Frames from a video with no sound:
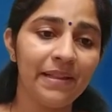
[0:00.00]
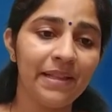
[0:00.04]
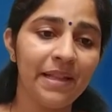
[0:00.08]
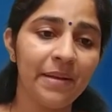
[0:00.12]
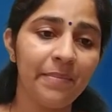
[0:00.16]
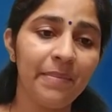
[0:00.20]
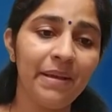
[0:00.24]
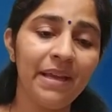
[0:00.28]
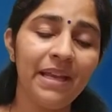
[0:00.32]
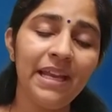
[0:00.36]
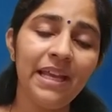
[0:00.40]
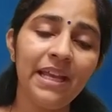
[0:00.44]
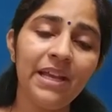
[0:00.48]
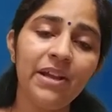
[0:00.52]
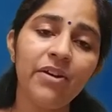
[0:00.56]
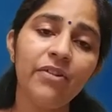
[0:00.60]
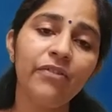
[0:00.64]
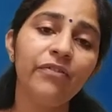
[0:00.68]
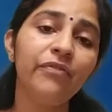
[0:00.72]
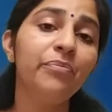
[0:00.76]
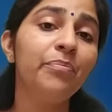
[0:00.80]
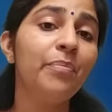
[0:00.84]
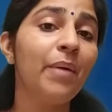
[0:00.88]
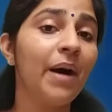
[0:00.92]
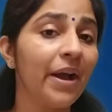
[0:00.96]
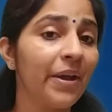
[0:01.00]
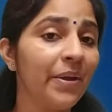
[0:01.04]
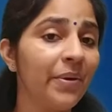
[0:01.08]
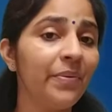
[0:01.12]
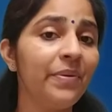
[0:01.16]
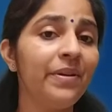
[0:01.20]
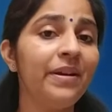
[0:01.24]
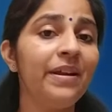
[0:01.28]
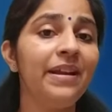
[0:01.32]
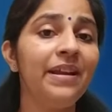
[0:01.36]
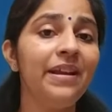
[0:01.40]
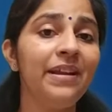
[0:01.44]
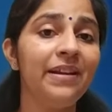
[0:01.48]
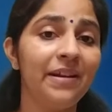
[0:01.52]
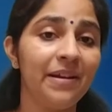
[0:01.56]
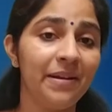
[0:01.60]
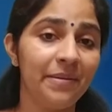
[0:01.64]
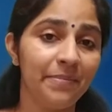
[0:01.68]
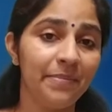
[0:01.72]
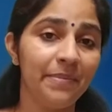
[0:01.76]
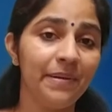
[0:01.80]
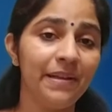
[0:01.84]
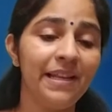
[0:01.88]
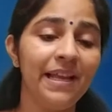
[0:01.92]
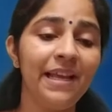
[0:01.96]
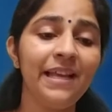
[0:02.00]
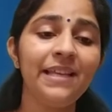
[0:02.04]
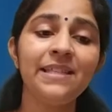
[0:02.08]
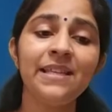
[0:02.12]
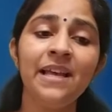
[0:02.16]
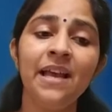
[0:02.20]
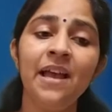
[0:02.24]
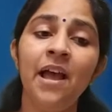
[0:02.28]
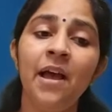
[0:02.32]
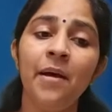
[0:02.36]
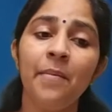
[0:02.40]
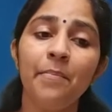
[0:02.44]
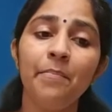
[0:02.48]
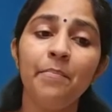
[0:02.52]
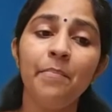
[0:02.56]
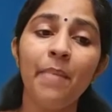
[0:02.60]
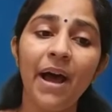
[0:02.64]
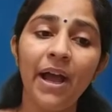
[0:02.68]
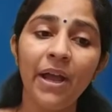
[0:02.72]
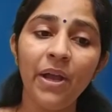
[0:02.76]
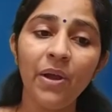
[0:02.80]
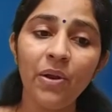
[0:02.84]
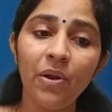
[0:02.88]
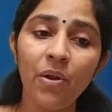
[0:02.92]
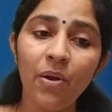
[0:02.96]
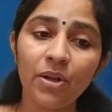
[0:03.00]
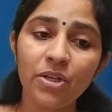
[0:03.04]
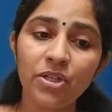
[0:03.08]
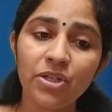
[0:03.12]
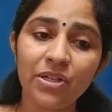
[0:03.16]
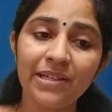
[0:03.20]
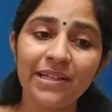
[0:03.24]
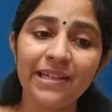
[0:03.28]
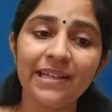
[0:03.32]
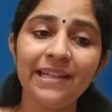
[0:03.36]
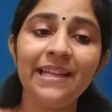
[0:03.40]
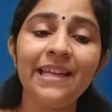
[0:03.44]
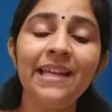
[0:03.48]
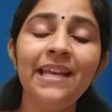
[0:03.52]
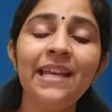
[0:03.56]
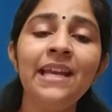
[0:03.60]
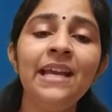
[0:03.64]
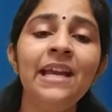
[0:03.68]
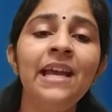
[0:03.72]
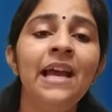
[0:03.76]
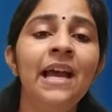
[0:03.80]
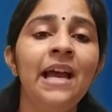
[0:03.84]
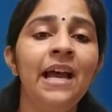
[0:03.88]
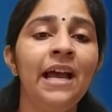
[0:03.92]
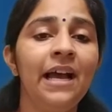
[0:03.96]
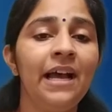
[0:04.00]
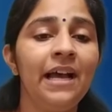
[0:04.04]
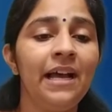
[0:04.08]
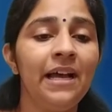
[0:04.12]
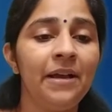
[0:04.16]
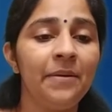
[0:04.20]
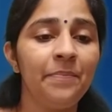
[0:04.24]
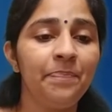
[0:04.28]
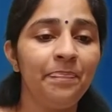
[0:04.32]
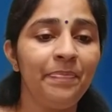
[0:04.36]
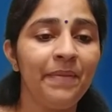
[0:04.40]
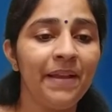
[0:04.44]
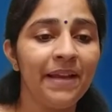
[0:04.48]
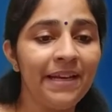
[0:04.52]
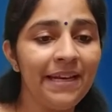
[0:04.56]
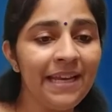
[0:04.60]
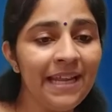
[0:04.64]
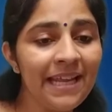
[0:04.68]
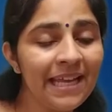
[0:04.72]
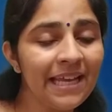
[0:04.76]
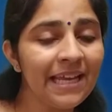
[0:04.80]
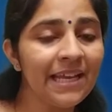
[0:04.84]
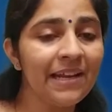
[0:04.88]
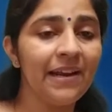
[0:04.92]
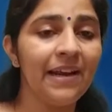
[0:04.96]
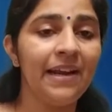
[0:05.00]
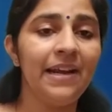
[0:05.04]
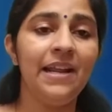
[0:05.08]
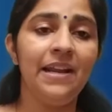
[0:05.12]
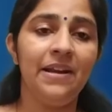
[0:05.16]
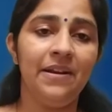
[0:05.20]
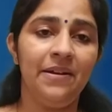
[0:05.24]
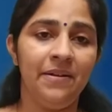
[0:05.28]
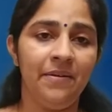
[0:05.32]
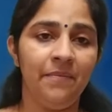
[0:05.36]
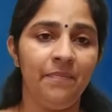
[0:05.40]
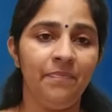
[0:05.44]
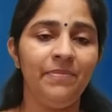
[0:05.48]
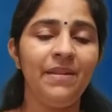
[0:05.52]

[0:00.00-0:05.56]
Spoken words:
The meaning of biodegradable is biologically degraded.